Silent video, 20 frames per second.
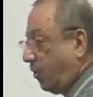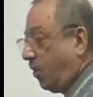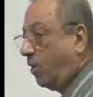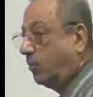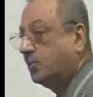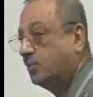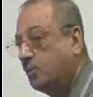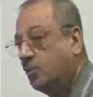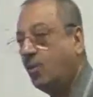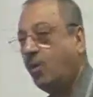
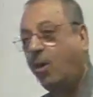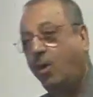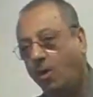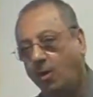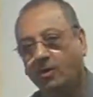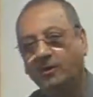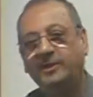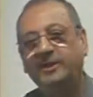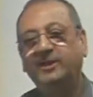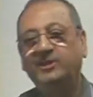know
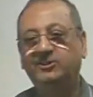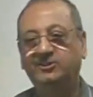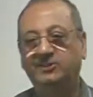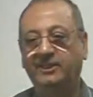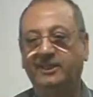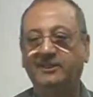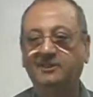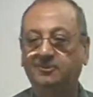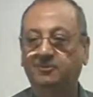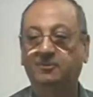all these
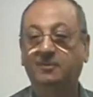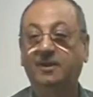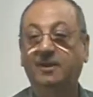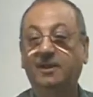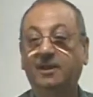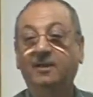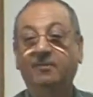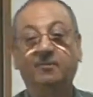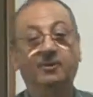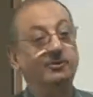things,
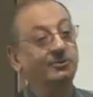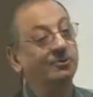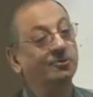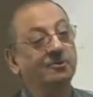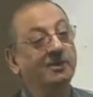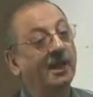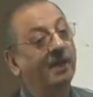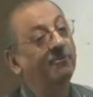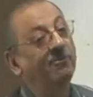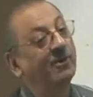but you
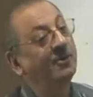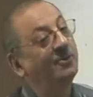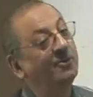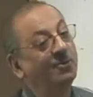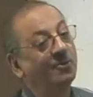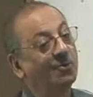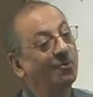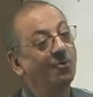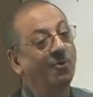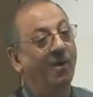never
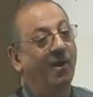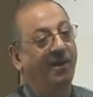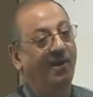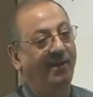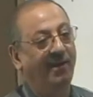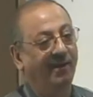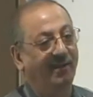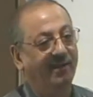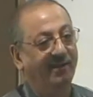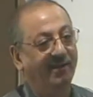knew why.